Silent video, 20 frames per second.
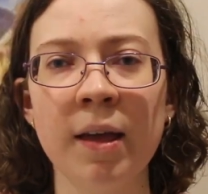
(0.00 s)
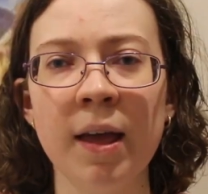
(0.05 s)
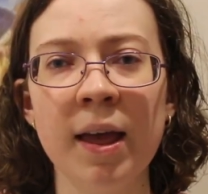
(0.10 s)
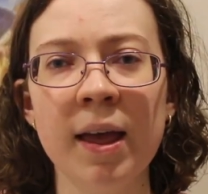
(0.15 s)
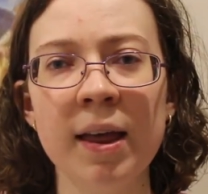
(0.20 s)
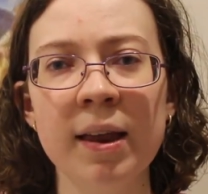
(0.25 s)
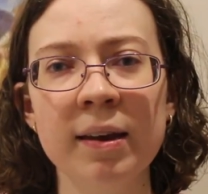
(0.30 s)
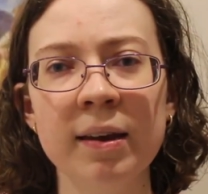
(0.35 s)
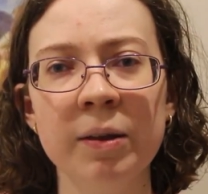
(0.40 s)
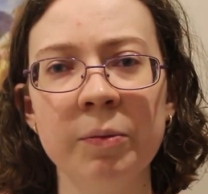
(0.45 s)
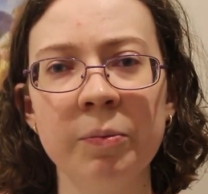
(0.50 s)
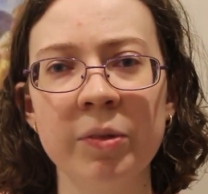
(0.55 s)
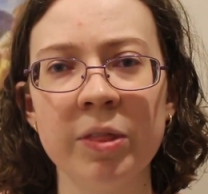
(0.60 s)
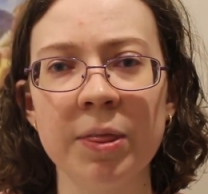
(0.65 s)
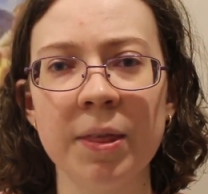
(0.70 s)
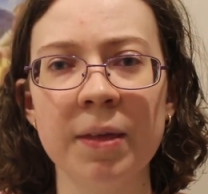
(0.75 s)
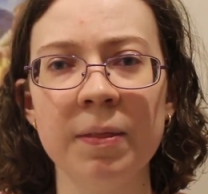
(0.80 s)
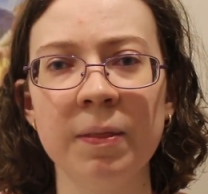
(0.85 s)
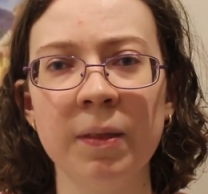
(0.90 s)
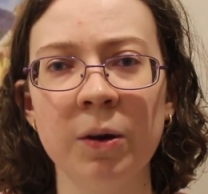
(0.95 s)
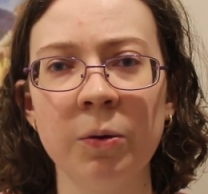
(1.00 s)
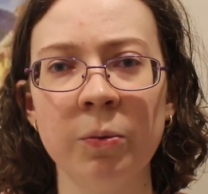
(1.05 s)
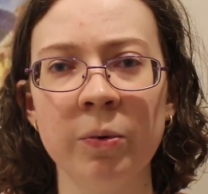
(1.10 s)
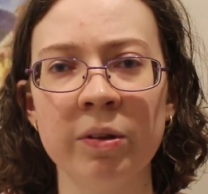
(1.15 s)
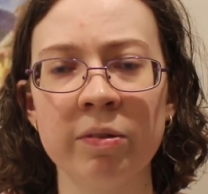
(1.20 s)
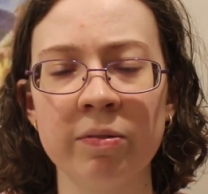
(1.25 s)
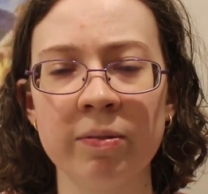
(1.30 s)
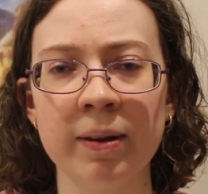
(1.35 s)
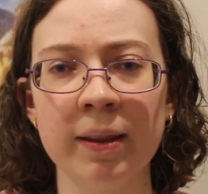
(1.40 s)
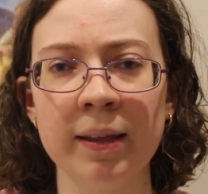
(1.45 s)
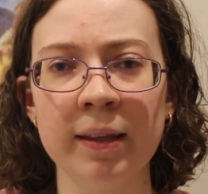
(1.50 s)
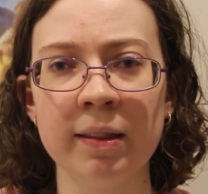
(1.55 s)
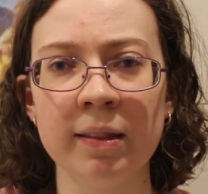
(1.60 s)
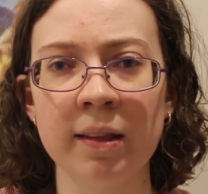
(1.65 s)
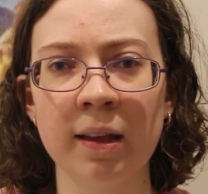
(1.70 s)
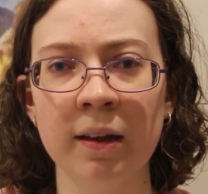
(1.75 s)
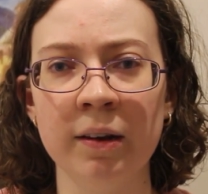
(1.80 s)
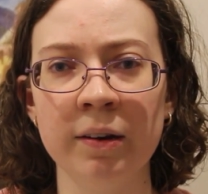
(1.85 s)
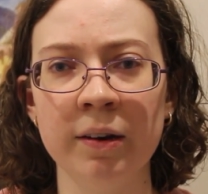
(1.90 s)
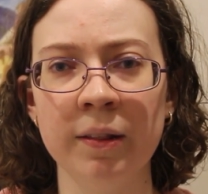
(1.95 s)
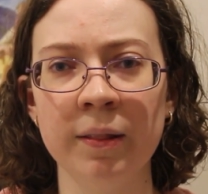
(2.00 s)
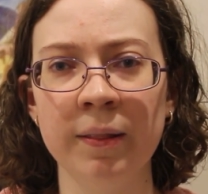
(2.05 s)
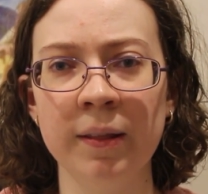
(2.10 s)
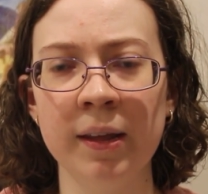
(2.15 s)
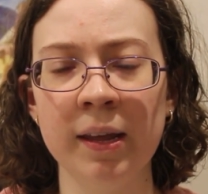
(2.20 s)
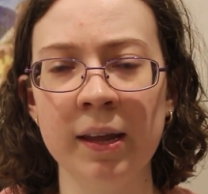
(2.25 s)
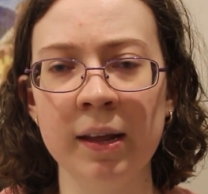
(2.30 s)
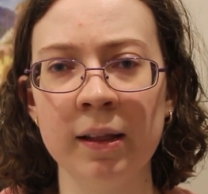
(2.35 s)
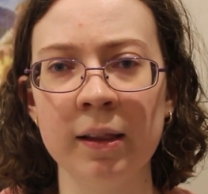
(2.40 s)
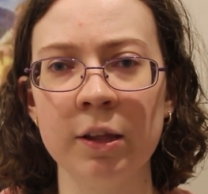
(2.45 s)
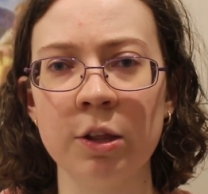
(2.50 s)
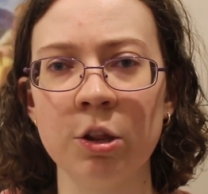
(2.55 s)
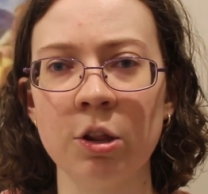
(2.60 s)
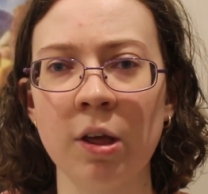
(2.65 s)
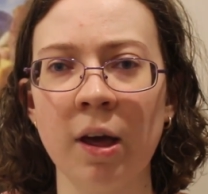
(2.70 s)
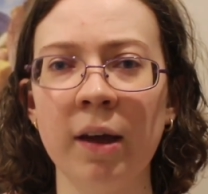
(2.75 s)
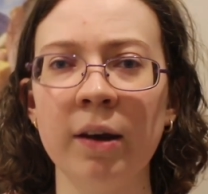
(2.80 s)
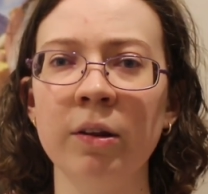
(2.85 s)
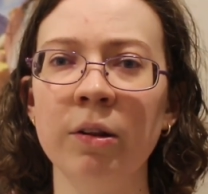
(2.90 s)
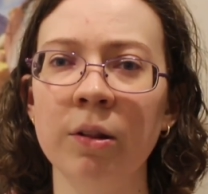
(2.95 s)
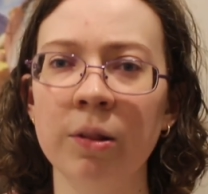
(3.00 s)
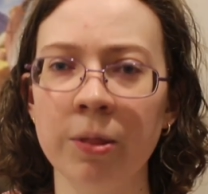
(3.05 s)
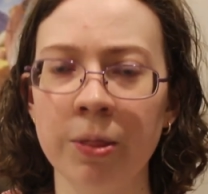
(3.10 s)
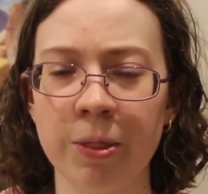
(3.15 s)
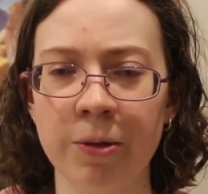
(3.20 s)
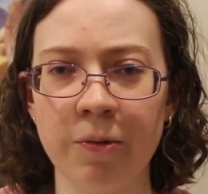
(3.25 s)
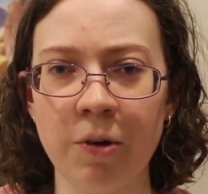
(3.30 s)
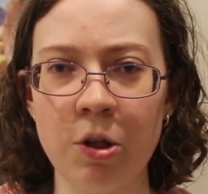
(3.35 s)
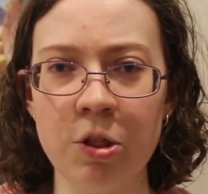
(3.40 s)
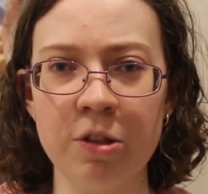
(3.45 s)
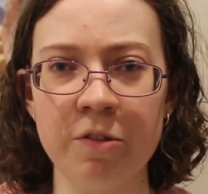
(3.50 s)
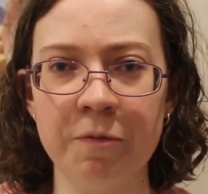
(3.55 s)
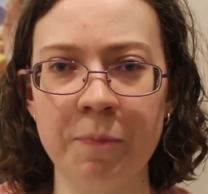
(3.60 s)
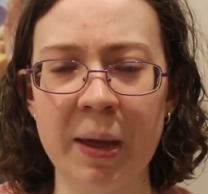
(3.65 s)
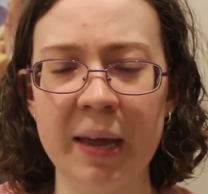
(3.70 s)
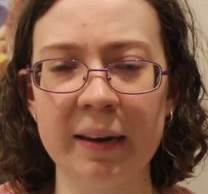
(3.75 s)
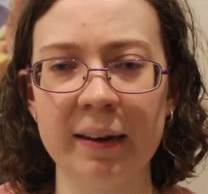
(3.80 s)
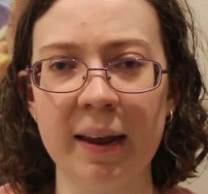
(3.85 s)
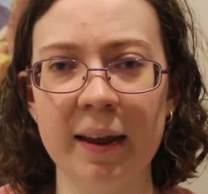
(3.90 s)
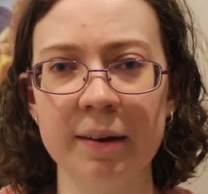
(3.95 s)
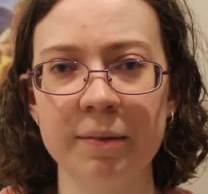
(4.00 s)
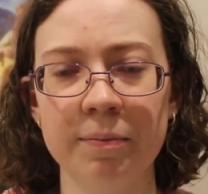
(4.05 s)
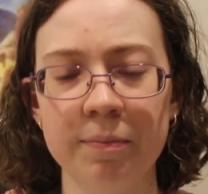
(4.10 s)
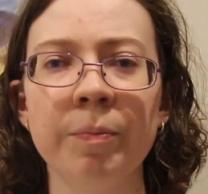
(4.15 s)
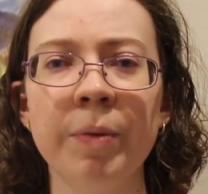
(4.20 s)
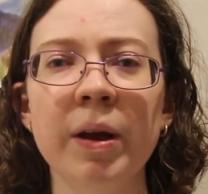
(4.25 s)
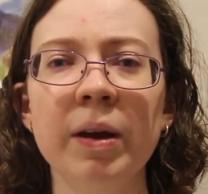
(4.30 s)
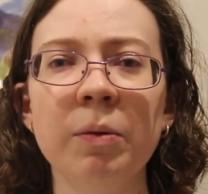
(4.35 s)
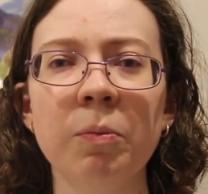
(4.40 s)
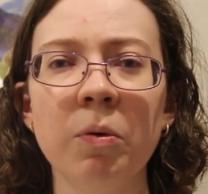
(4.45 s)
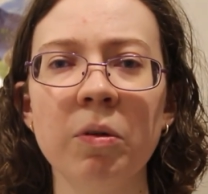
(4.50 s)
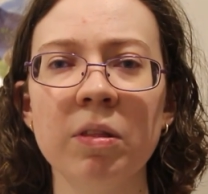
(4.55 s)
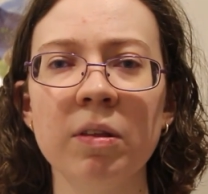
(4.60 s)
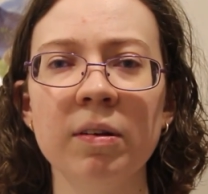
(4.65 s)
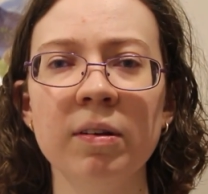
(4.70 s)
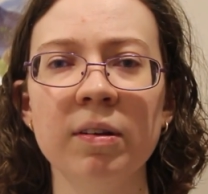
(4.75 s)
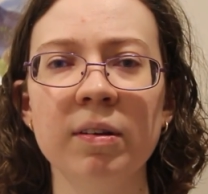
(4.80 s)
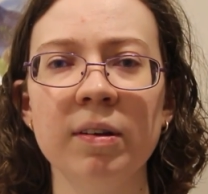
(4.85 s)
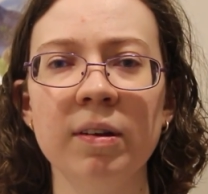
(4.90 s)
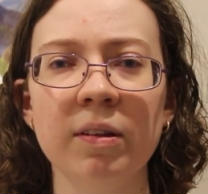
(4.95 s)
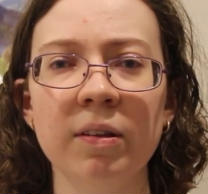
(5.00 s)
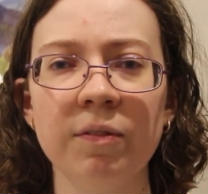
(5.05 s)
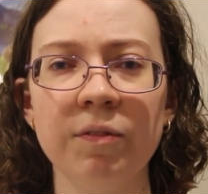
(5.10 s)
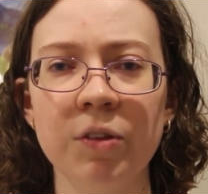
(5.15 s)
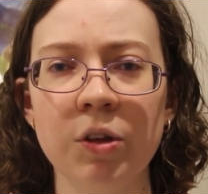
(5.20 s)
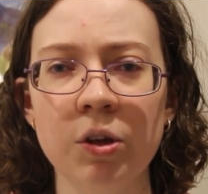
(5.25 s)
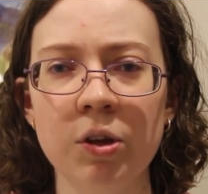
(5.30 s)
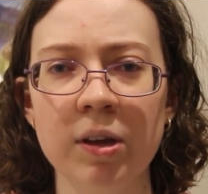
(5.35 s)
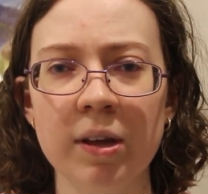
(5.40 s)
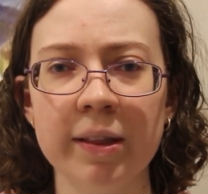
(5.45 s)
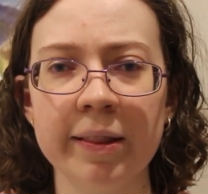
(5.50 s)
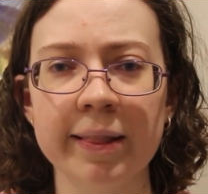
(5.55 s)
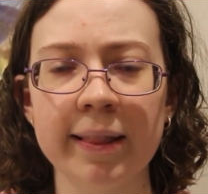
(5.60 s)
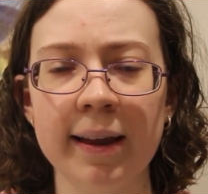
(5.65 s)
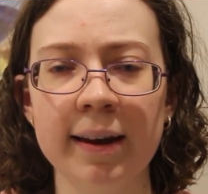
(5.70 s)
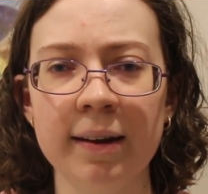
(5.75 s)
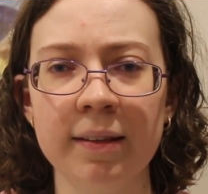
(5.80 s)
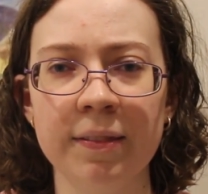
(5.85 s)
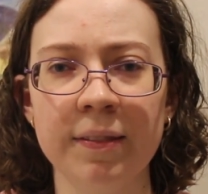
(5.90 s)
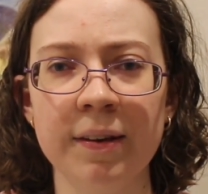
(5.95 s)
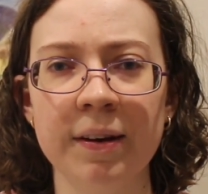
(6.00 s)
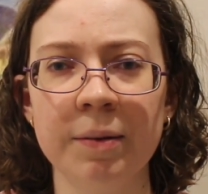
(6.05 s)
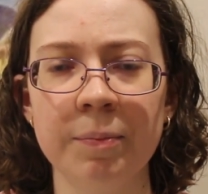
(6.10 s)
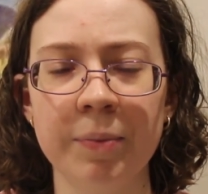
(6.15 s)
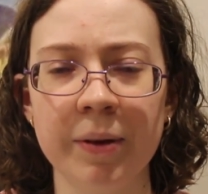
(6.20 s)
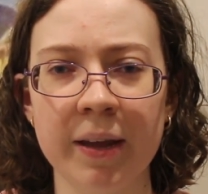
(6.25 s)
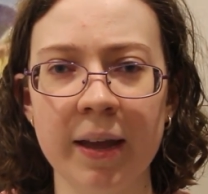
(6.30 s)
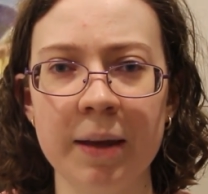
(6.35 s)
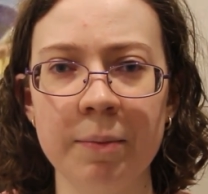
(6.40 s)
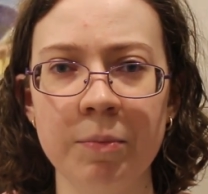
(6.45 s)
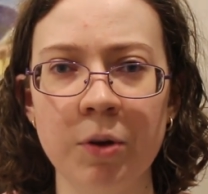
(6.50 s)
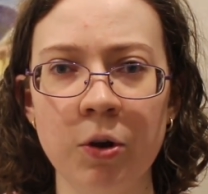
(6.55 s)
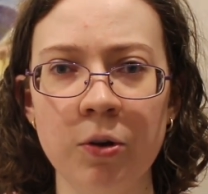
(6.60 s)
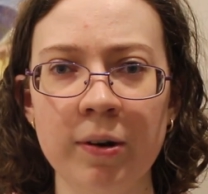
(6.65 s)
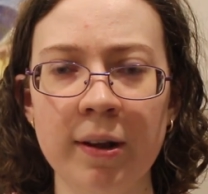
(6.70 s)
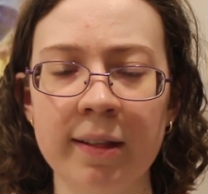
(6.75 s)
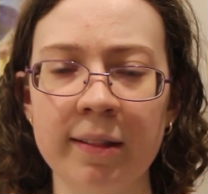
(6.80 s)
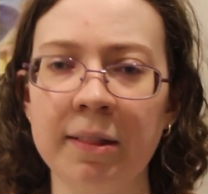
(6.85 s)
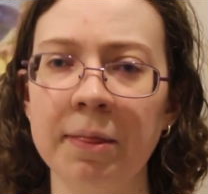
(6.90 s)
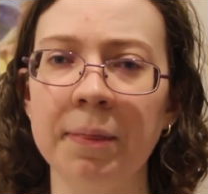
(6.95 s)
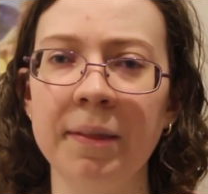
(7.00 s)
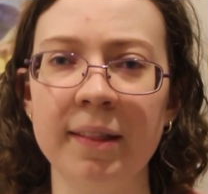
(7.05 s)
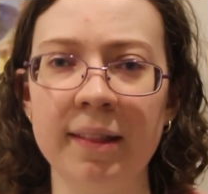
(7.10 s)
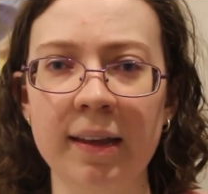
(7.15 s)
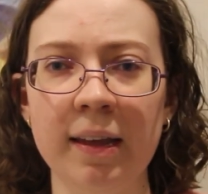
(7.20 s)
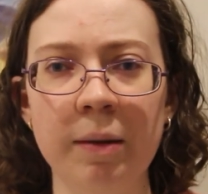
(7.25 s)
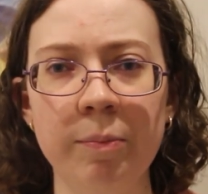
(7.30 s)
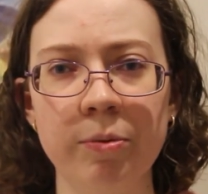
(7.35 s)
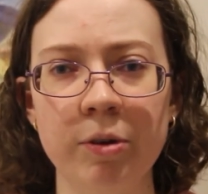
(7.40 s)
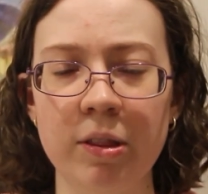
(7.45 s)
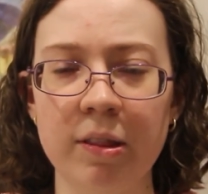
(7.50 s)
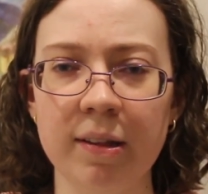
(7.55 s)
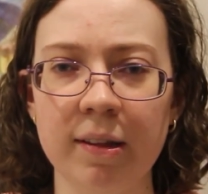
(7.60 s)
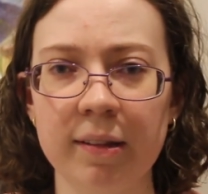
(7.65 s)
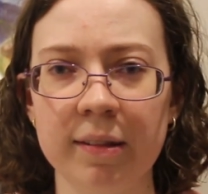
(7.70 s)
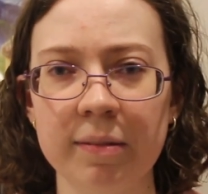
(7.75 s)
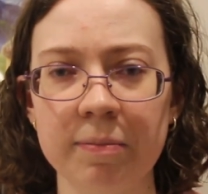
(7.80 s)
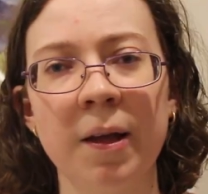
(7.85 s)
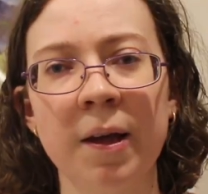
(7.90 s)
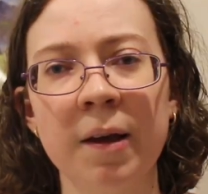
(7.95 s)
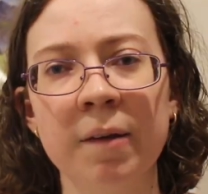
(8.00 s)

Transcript: And it was then that it was released under the English title The Rose of Baghdad. But it wasn't until a few years later that it became known as The Singing Princess.